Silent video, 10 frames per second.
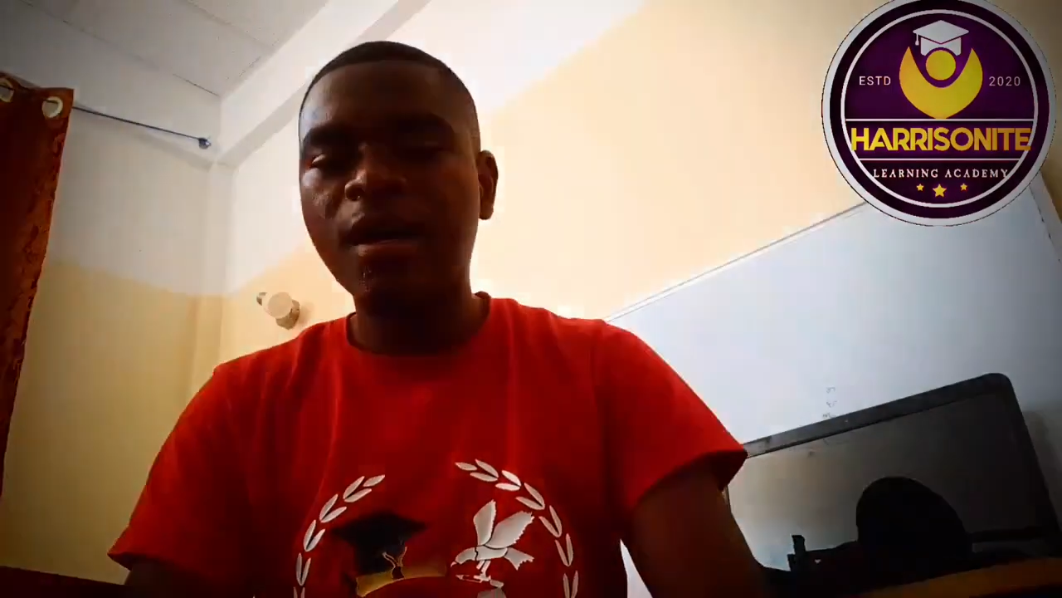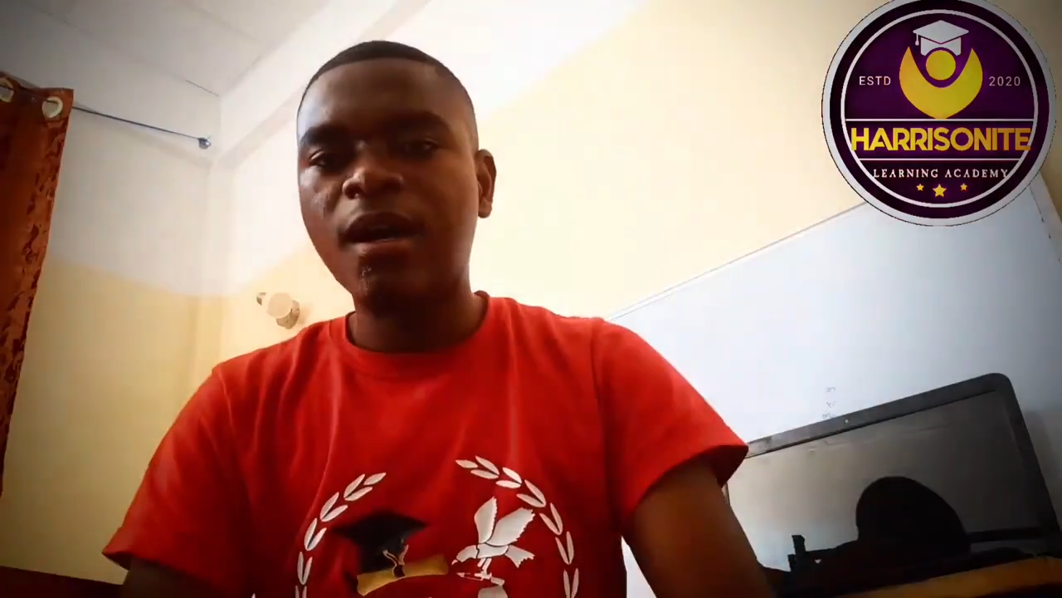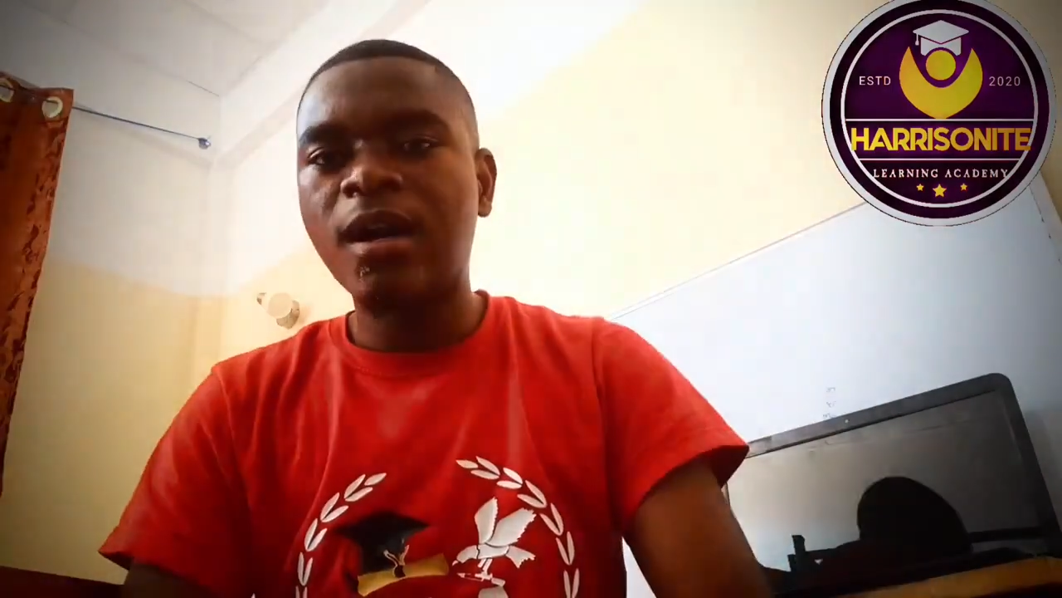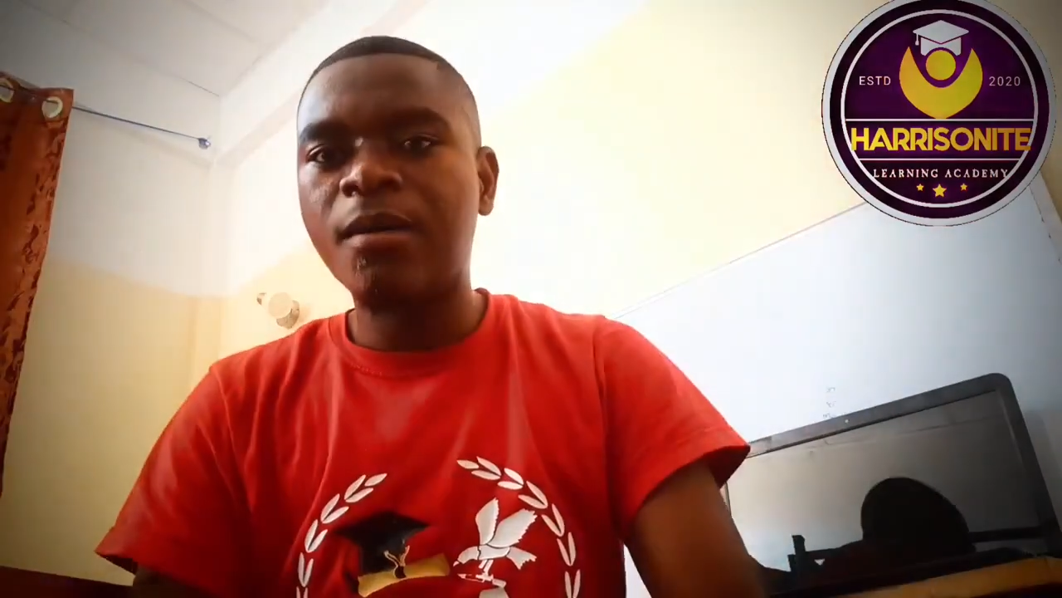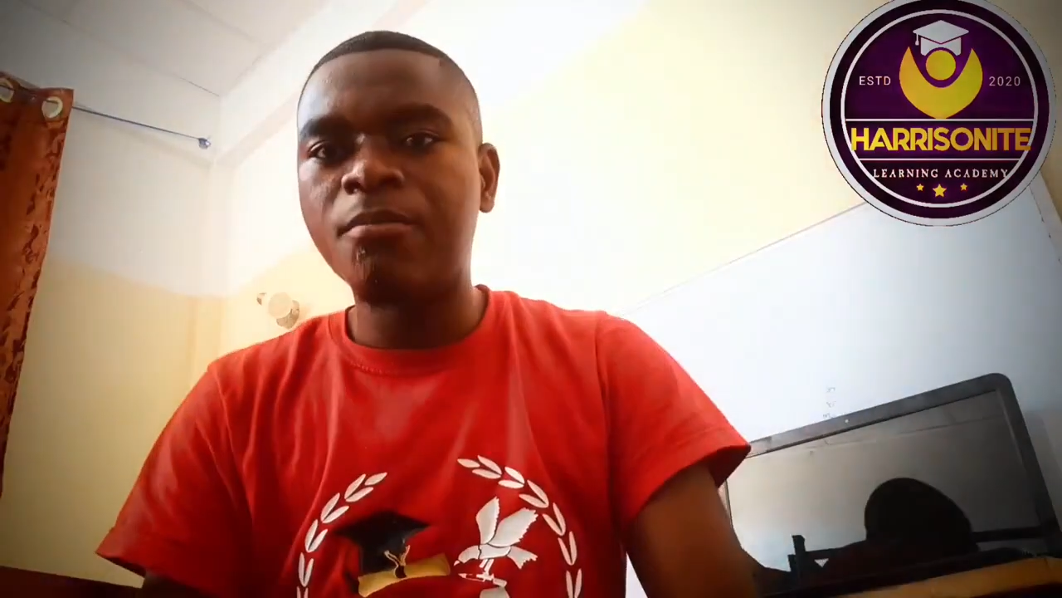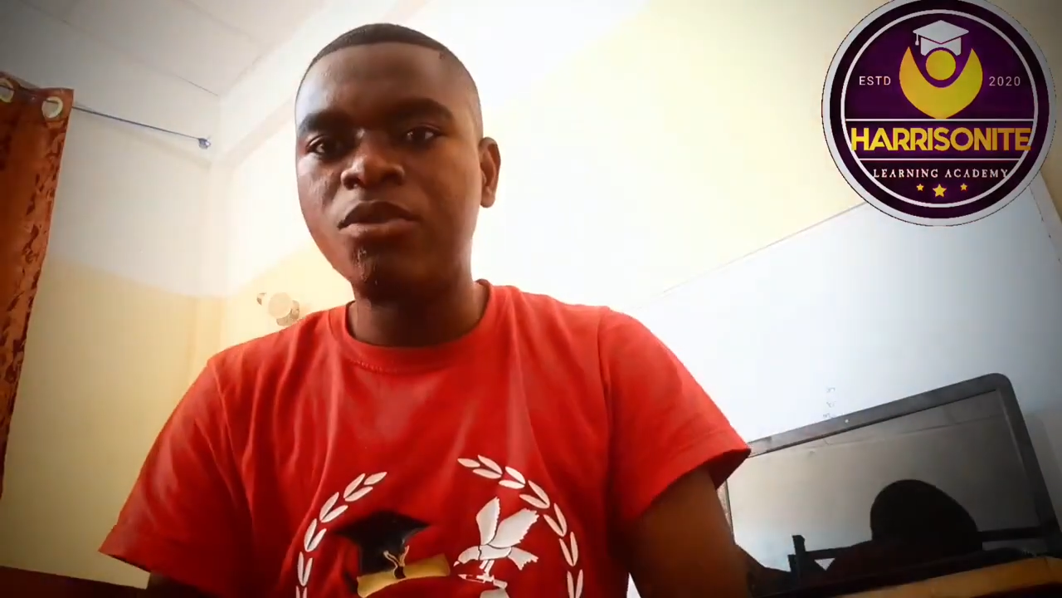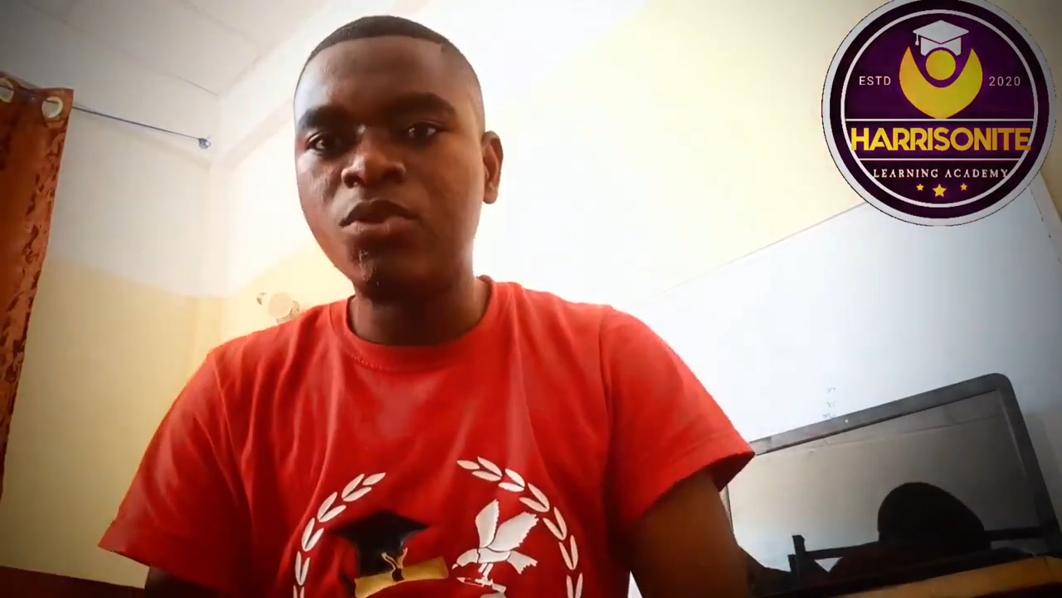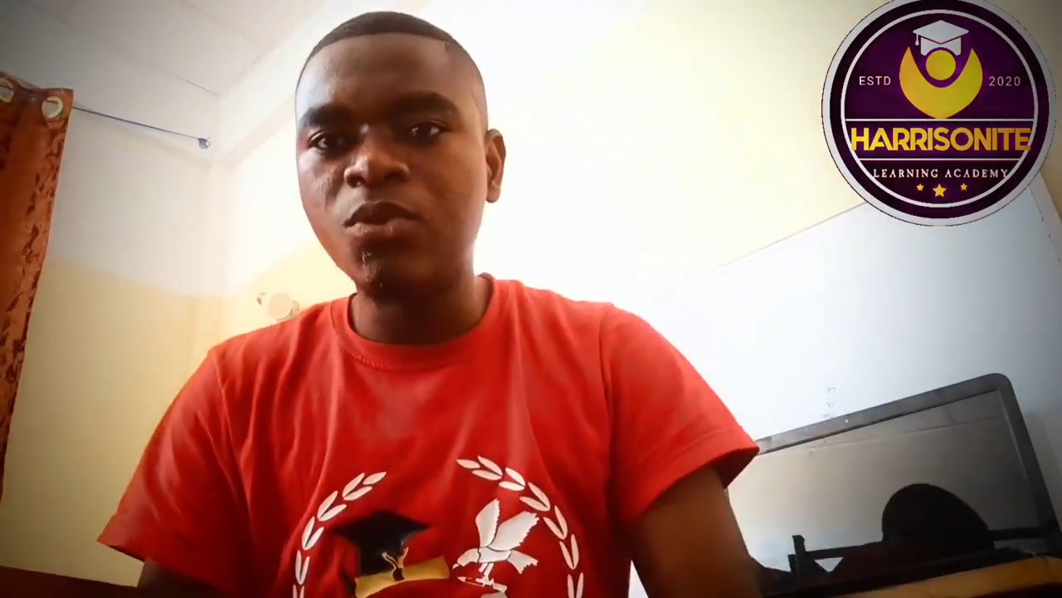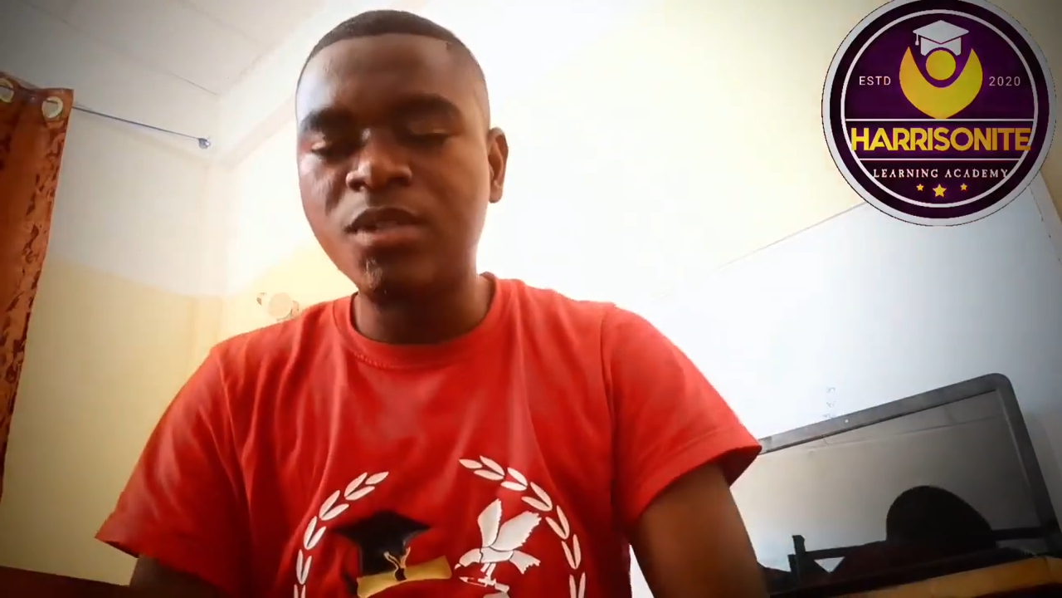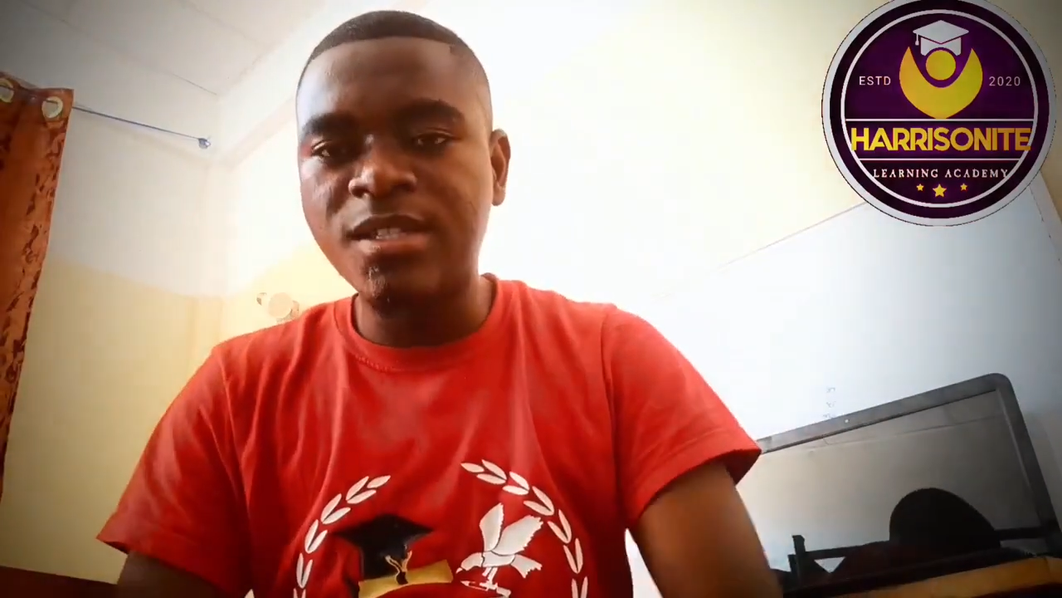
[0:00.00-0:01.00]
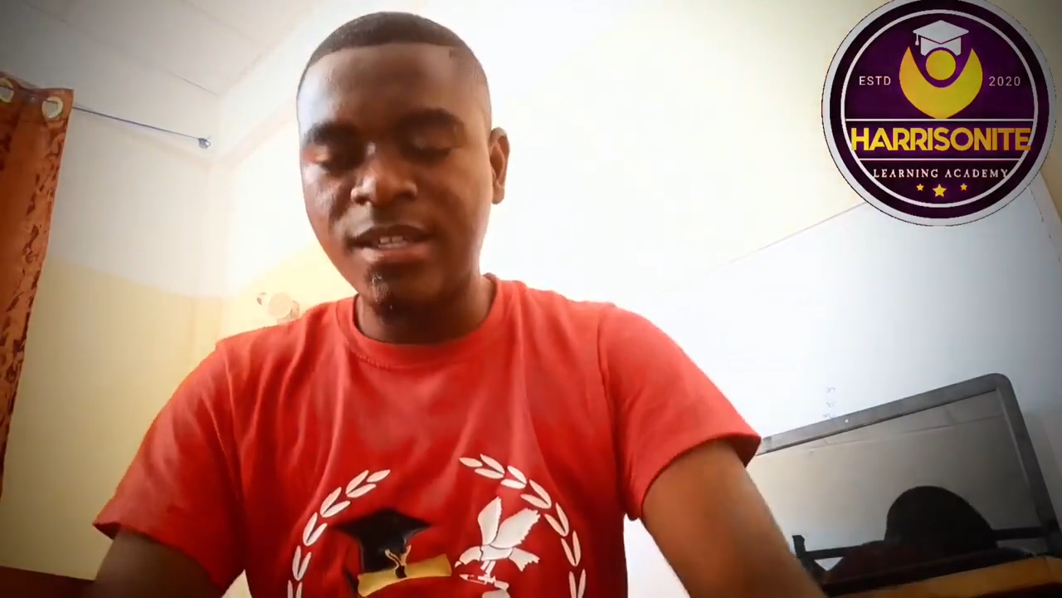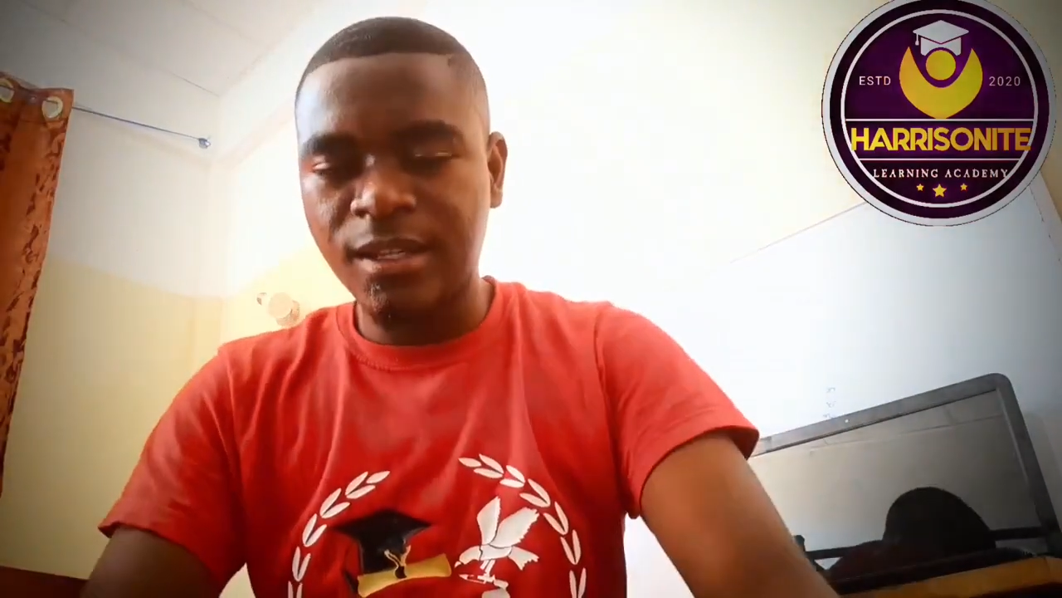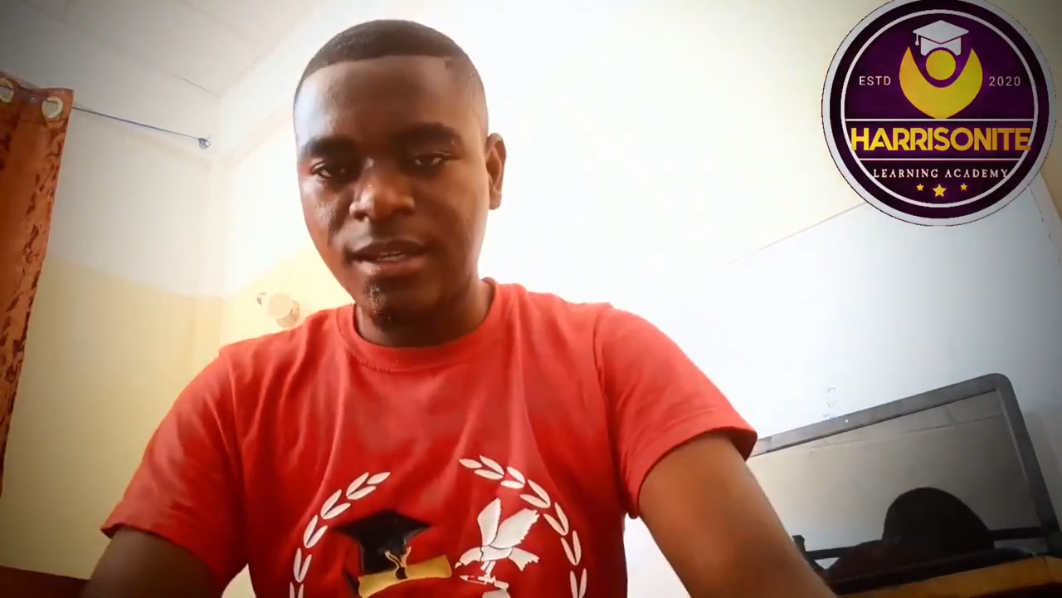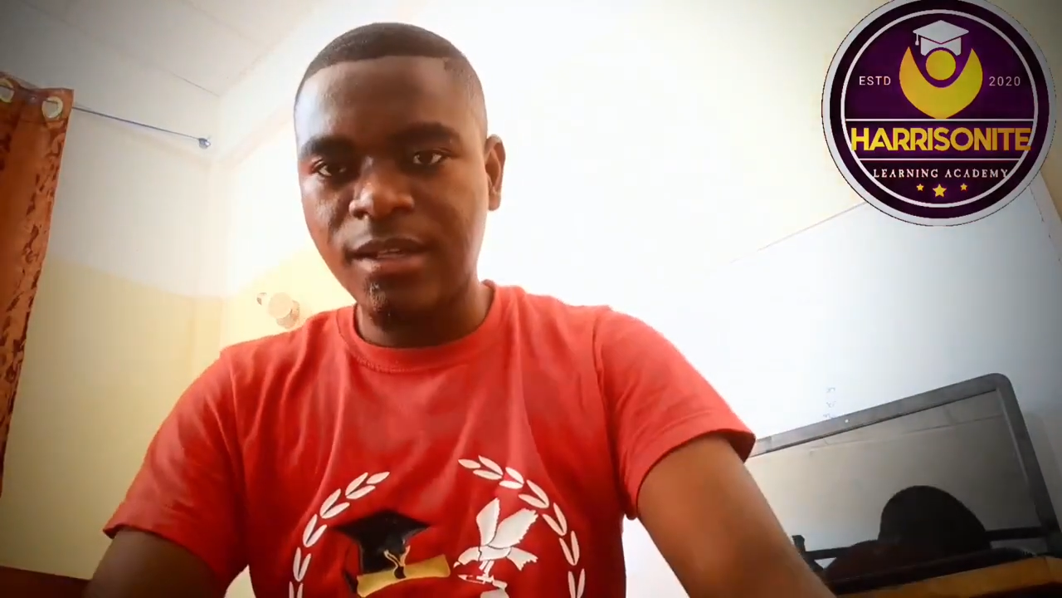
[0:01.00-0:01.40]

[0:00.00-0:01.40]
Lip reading: I'm using.